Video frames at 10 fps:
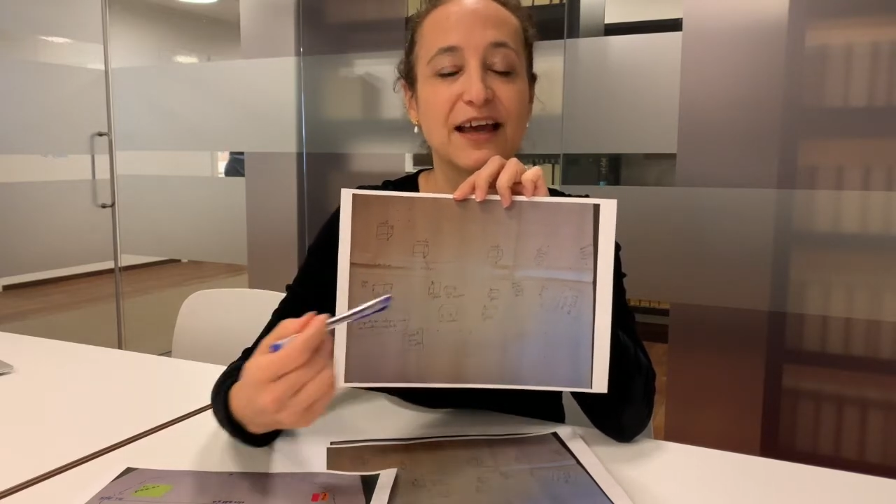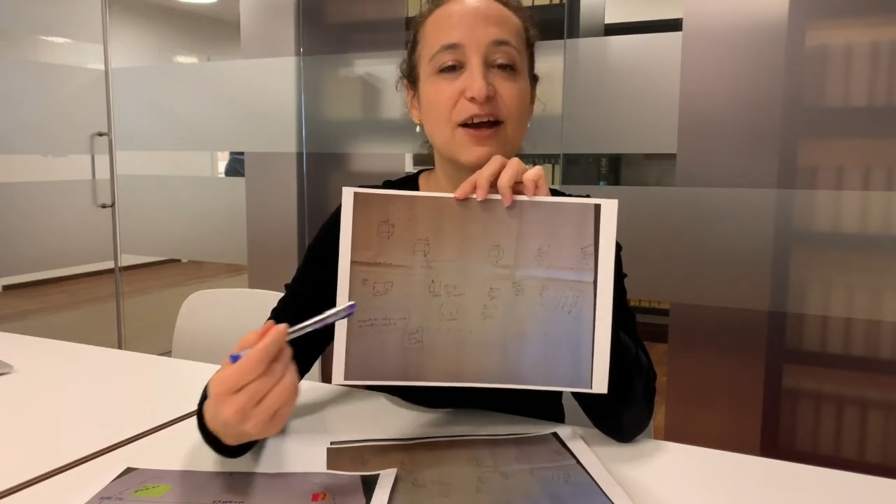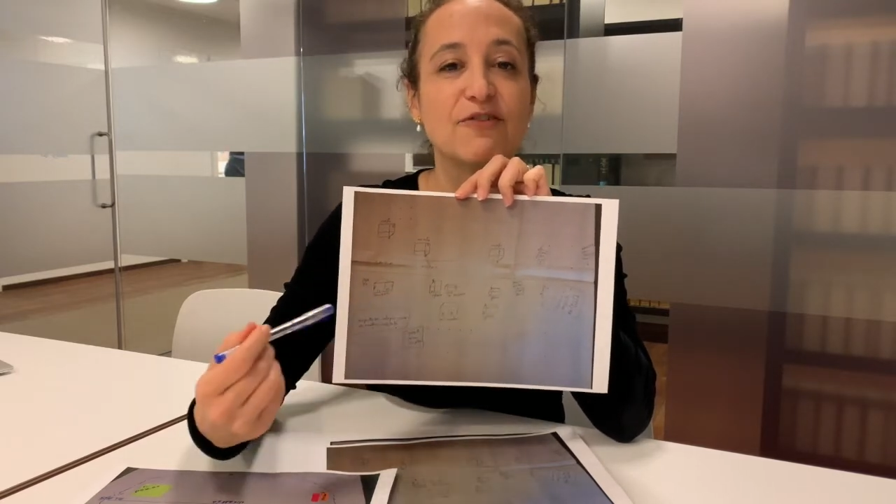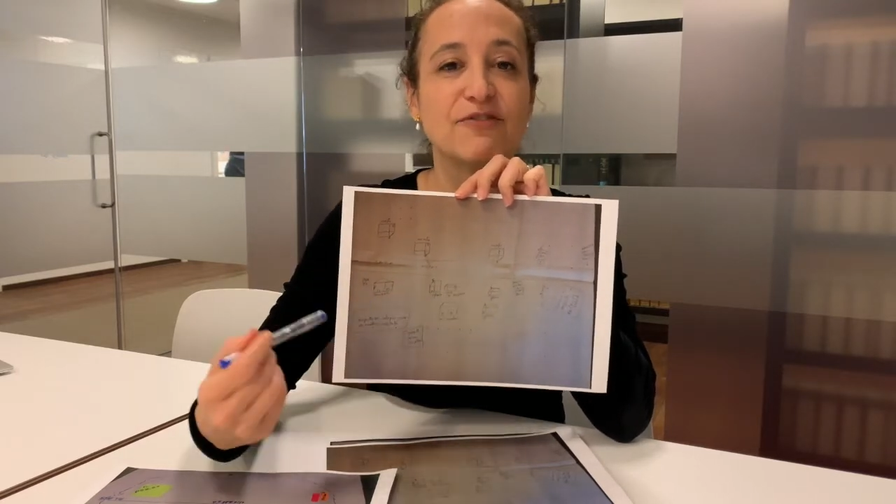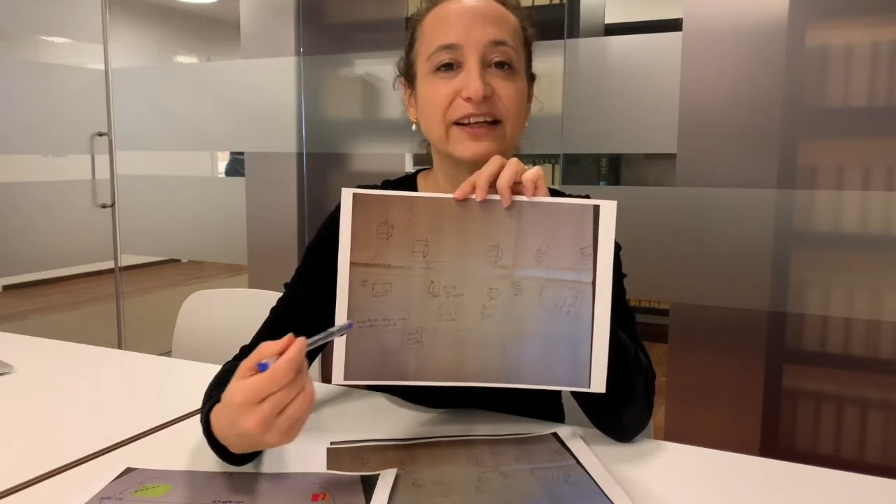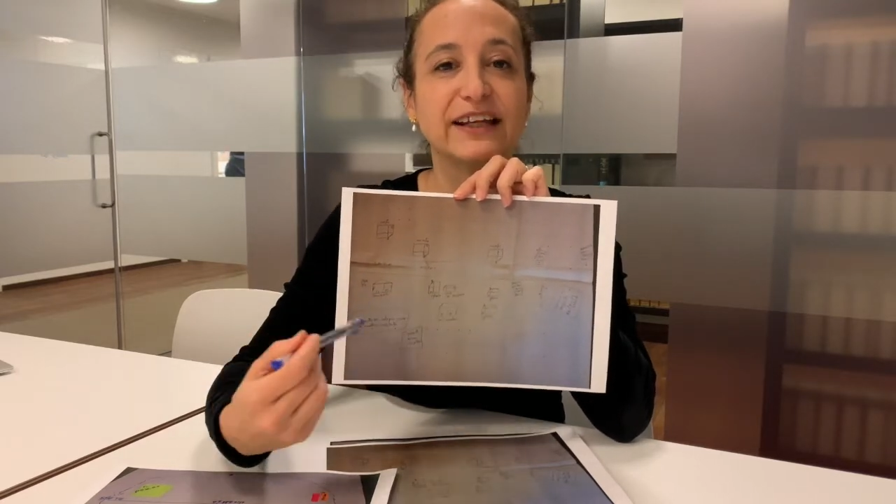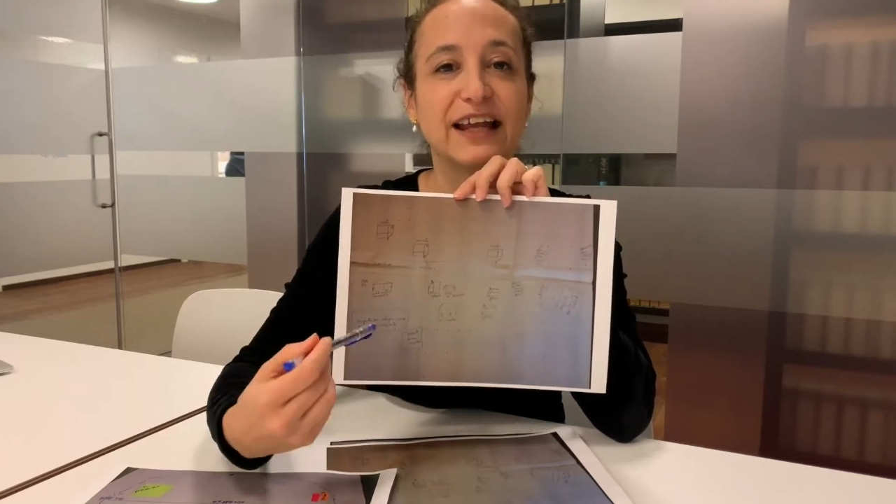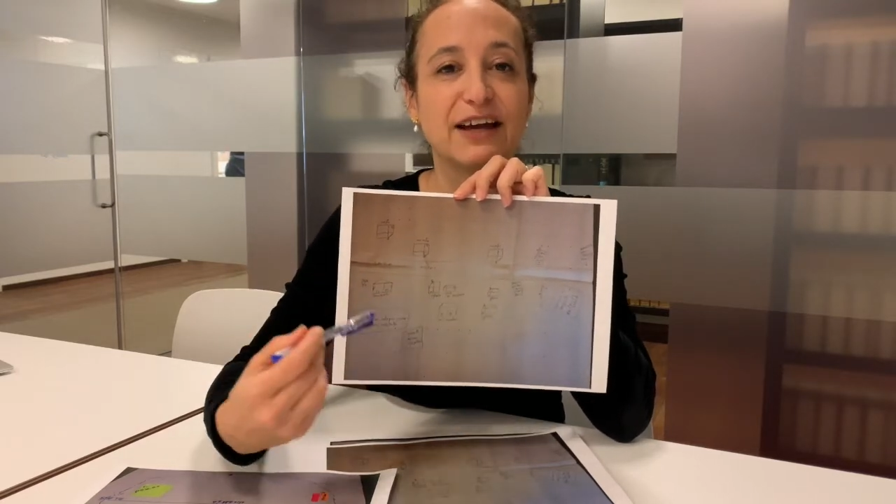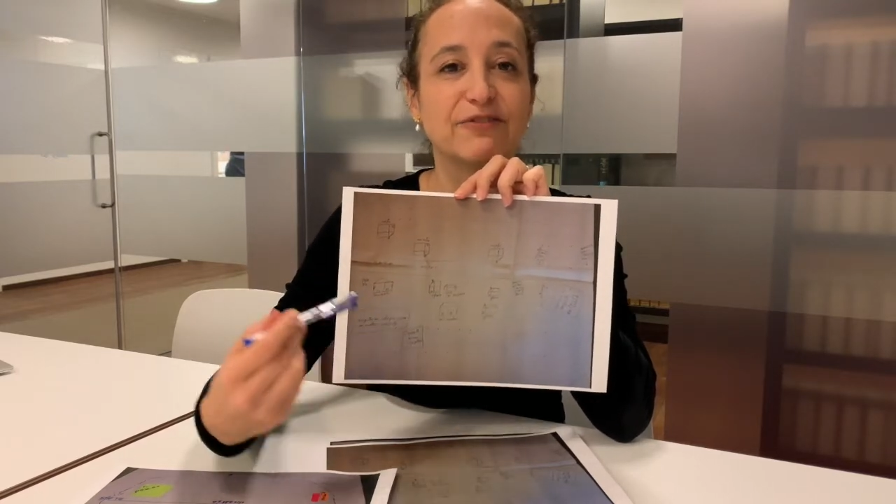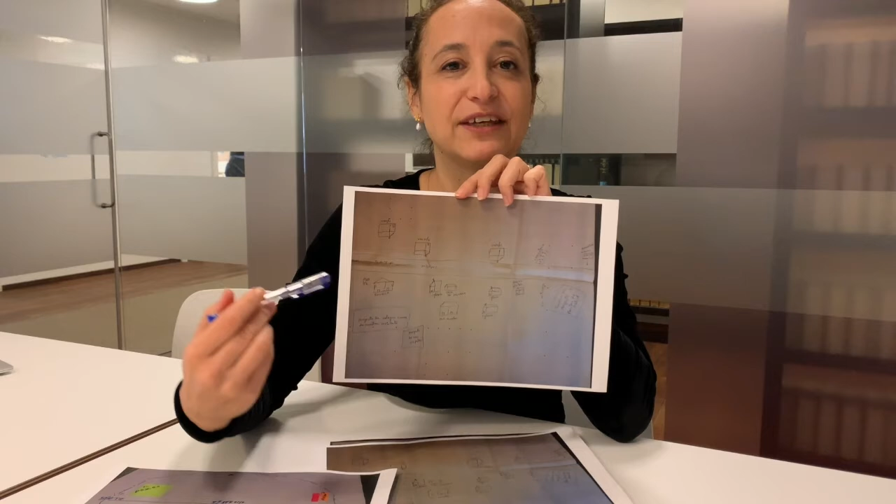Funny
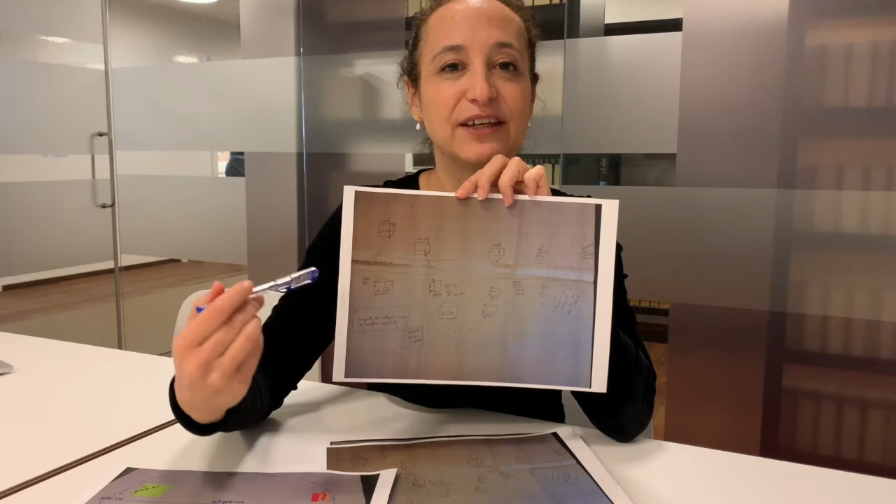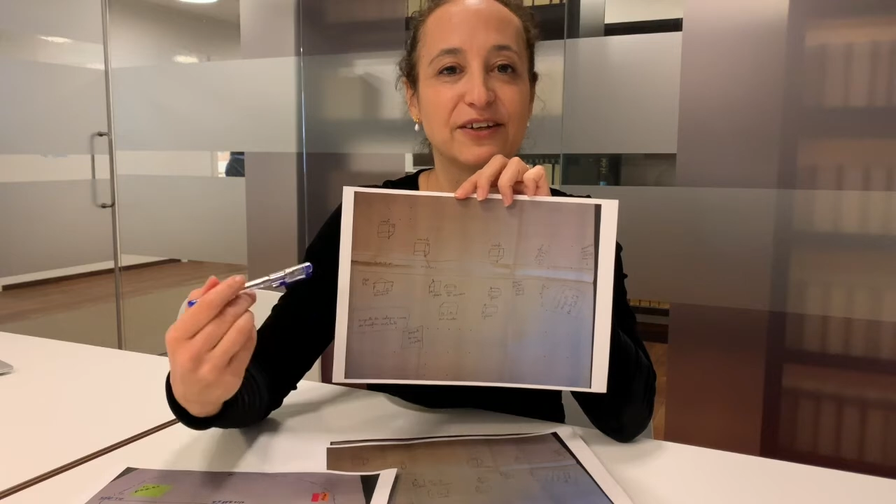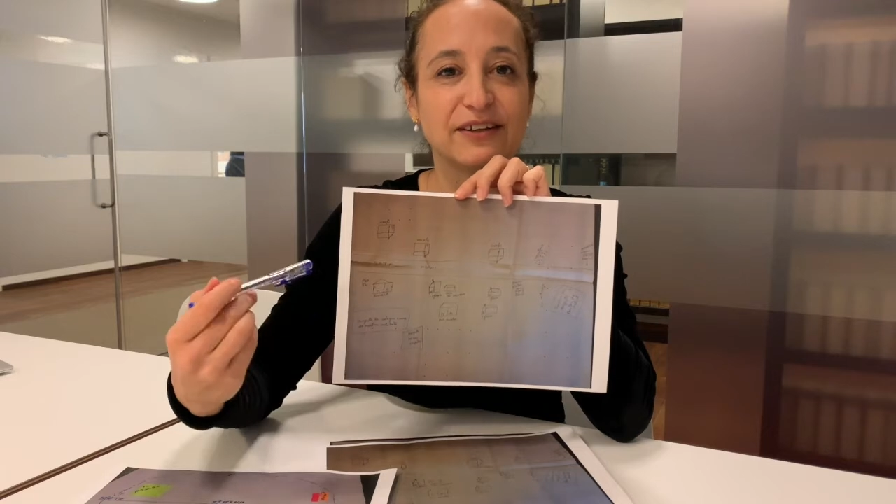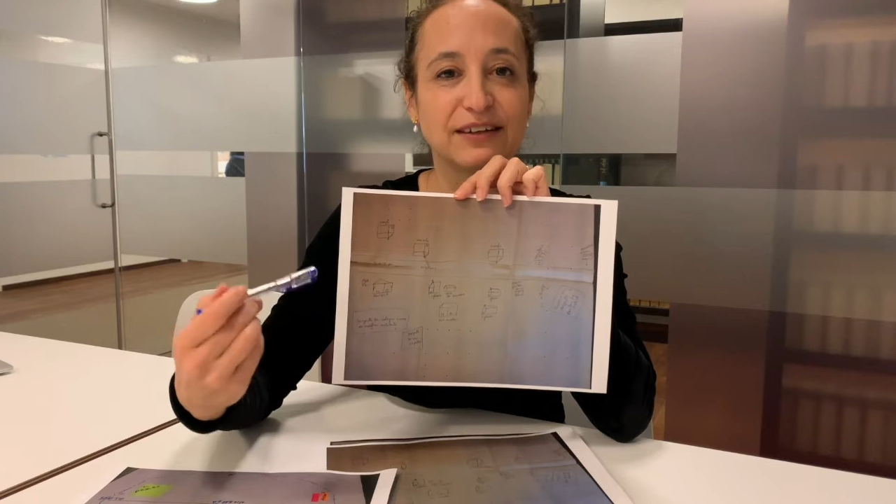enough, here